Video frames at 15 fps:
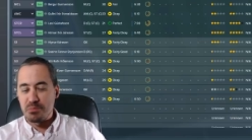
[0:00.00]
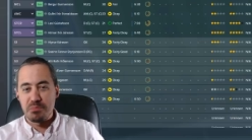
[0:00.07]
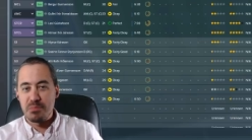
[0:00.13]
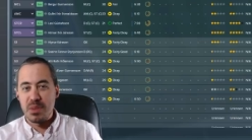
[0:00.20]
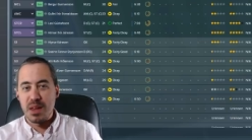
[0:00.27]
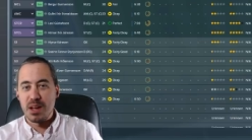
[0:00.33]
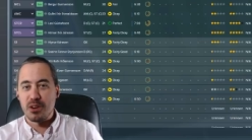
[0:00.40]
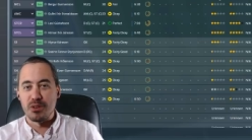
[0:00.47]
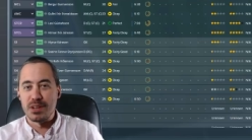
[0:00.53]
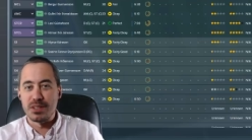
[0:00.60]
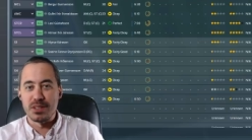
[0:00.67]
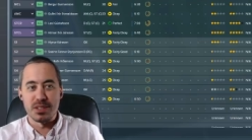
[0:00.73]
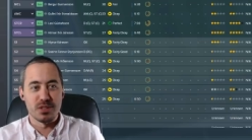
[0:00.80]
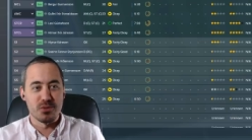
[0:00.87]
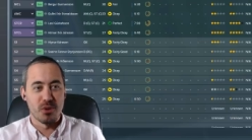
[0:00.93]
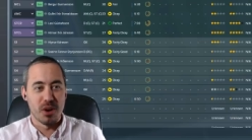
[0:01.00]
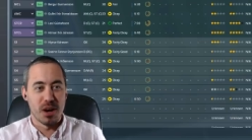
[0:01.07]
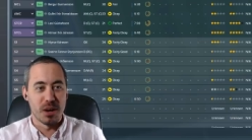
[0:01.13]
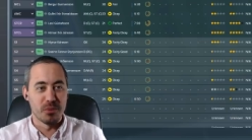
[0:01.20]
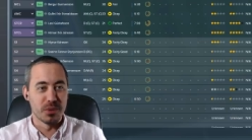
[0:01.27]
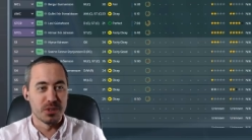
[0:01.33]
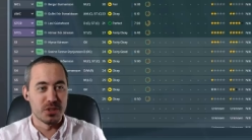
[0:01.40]
increased the squad
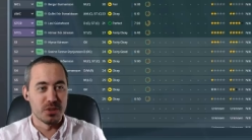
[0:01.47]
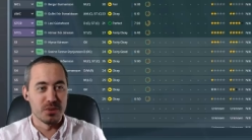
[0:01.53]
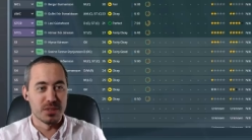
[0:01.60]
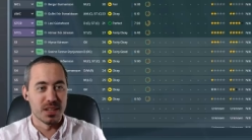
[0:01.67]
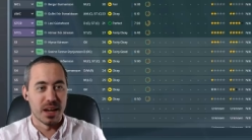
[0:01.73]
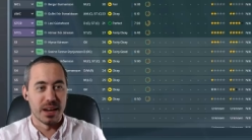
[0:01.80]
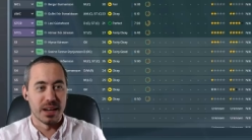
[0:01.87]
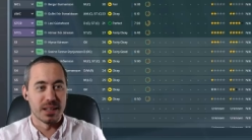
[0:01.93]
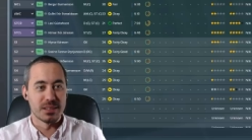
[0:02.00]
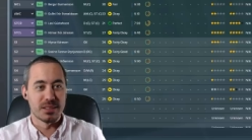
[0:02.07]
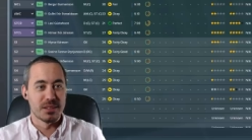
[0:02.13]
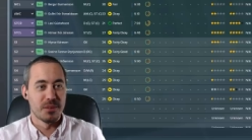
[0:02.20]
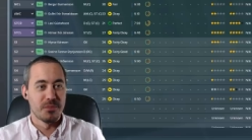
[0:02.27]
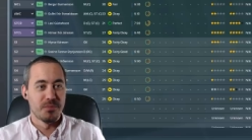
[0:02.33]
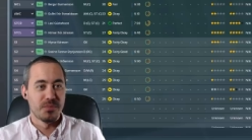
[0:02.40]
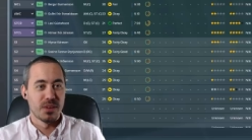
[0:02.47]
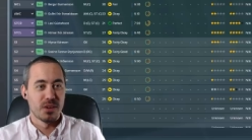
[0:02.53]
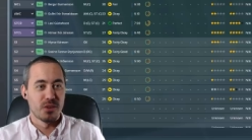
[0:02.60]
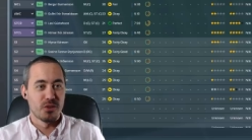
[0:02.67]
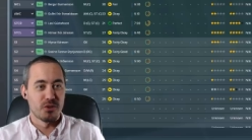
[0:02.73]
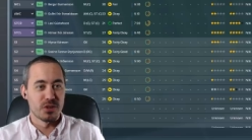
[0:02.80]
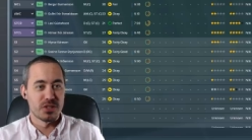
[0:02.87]
with two sightings.
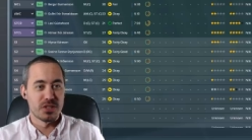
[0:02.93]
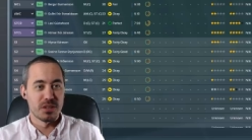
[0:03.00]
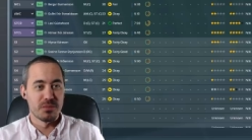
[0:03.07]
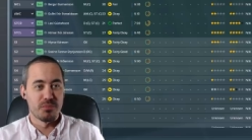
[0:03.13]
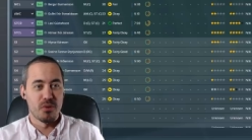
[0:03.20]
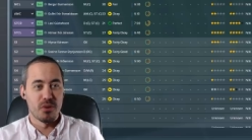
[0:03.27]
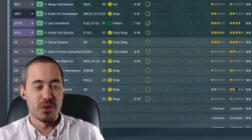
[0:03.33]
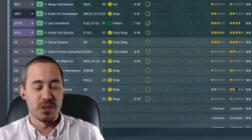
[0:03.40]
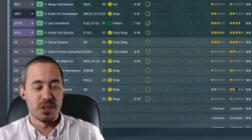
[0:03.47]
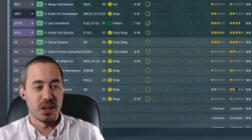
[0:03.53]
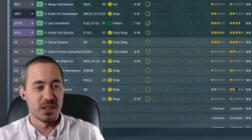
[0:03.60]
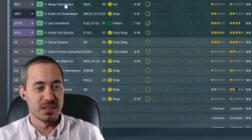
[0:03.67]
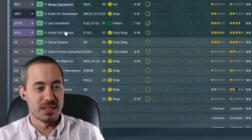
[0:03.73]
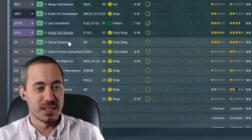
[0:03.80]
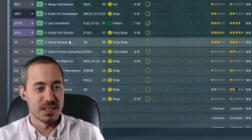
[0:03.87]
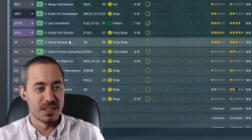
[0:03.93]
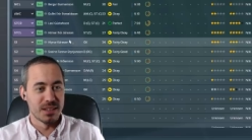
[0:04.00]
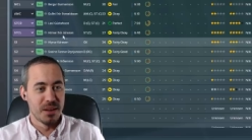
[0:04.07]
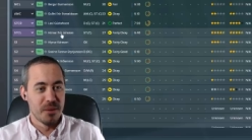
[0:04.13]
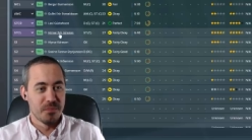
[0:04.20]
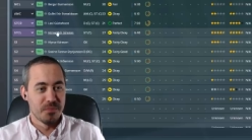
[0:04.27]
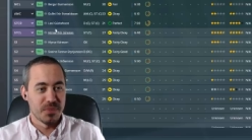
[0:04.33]
Christian Poor, Janssen,
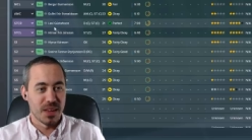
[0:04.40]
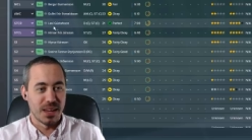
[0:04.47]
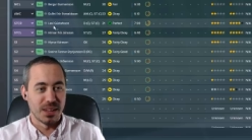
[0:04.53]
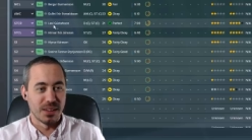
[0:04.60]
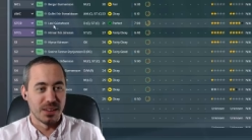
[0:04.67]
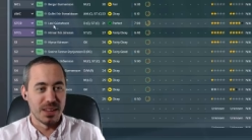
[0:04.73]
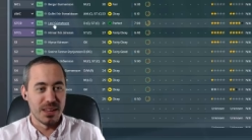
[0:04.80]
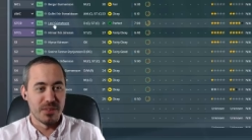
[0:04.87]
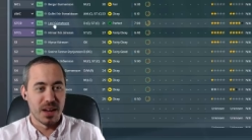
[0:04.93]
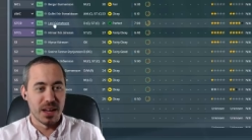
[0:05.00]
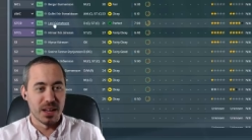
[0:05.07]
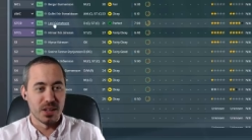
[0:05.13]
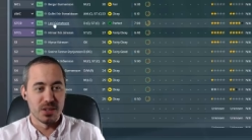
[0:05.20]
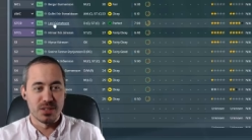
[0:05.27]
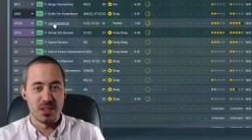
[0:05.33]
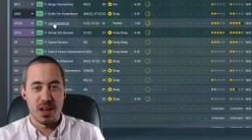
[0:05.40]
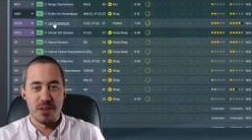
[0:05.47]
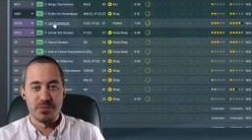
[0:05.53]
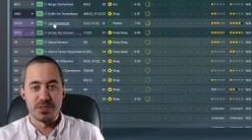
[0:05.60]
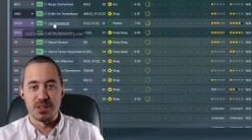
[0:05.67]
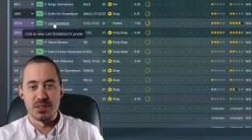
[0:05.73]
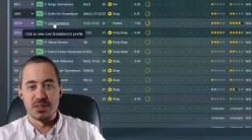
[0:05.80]
and Levi
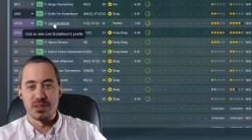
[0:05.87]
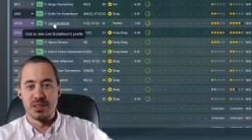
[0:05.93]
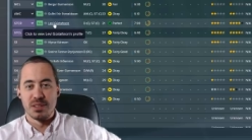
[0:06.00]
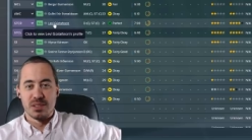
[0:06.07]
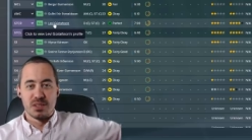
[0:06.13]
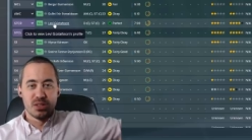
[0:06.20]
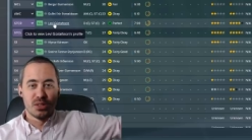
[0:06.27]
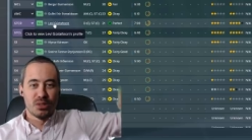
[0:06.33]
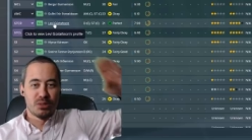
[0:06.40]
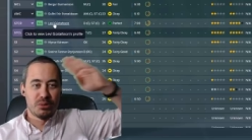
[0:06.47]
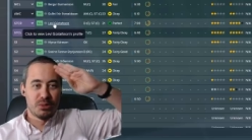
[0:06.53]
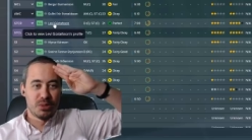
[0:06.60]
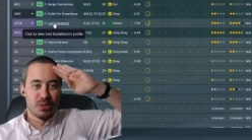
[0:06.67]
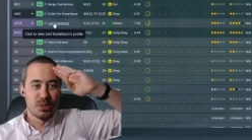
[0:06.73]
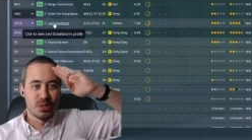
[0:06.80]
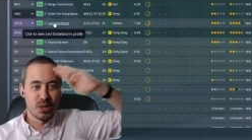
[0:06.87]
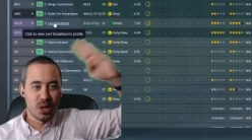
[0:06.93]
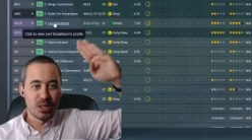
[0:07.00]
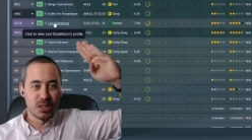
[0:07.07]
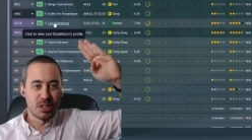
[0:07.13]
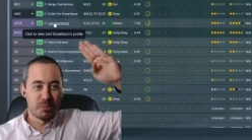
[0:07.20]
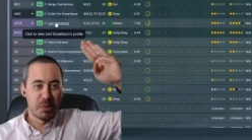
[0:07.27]
Gustafson.
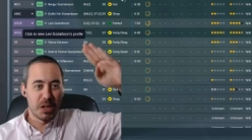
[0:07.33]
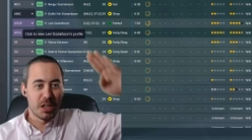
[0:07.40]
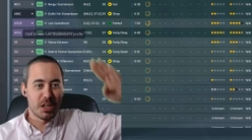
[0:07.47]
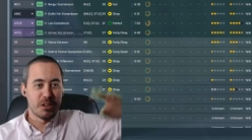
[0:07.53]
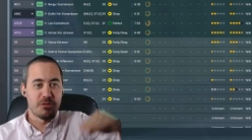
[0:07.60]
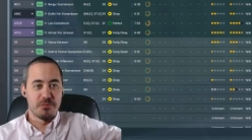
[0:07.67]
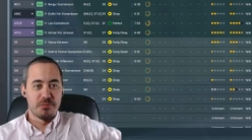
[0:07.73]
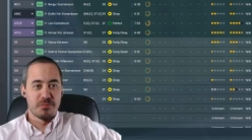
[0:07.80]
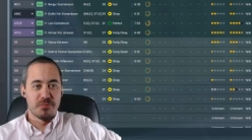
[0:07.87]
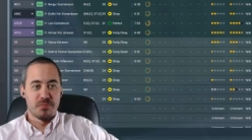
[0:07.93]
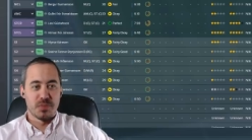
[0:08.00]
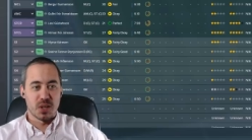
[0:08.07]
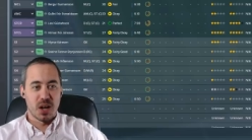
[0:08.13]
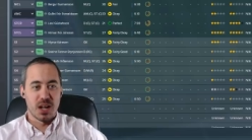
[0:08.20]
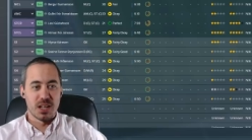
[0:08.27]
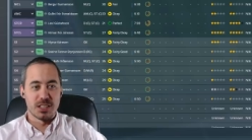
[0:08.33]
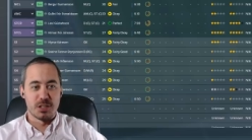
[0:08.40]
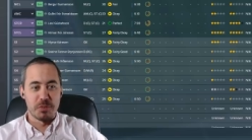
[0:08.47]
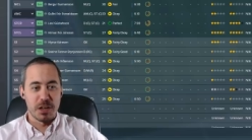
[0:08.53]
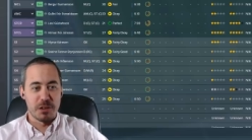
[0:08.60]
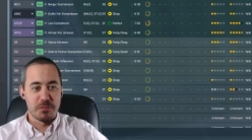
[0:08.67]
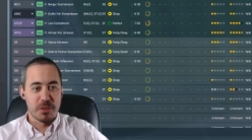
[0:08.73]
Godspeed.
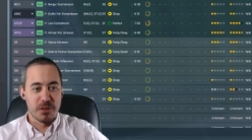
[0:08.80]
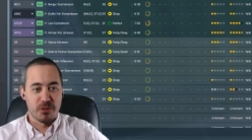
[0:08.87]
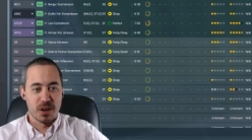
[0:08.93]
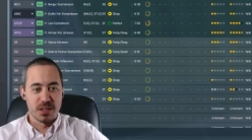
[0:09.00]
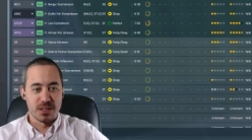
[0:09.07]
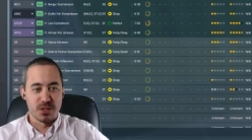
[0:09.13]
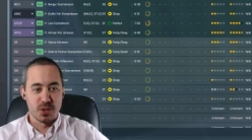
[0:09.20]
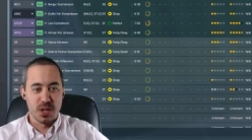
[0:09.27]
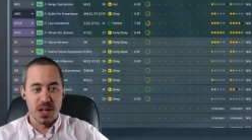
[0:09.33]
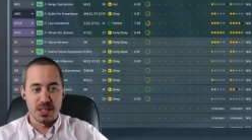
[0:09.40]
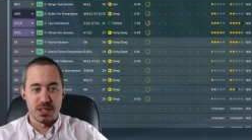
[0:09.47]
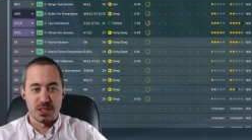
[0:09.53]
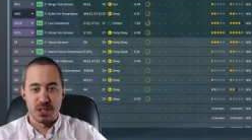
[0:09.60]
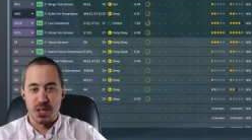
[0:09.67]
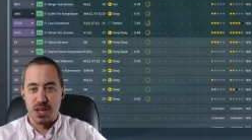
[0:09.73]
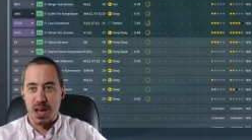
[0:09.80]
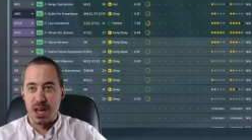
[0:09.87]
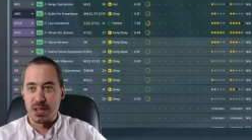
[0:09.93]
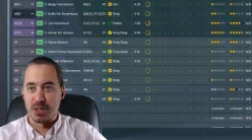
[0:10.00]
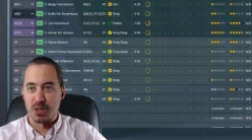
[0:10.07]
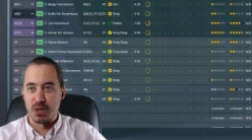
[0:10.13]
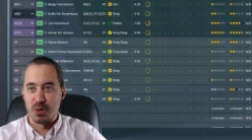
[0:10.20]
Godspeed, my friends. Let's
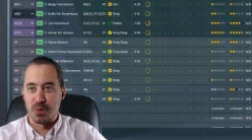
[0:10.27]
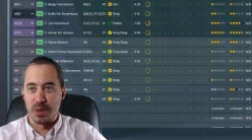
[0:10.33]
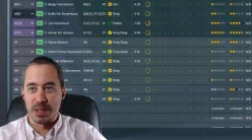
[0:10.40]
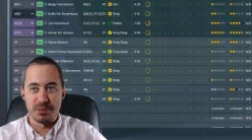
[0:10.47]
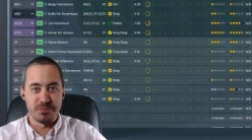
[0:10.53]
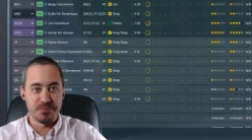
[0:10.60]
get to it.